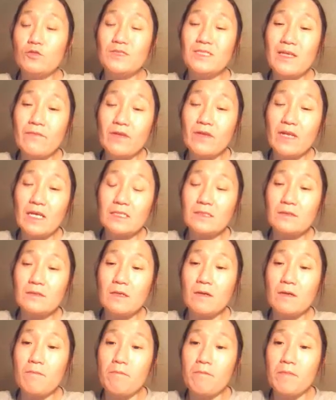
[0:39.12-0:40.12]

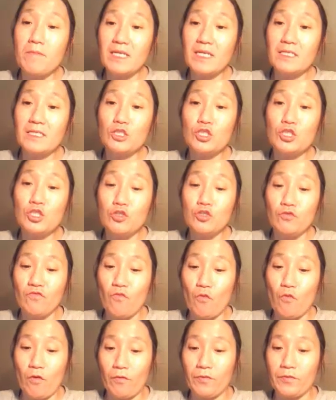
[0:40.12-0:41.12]
7/8 minus
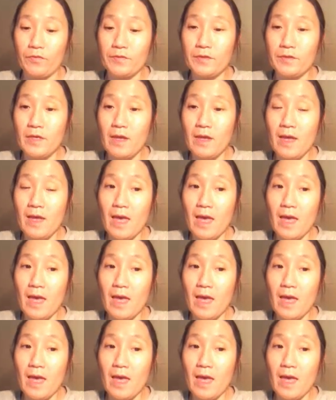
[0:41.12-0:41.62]
2/4.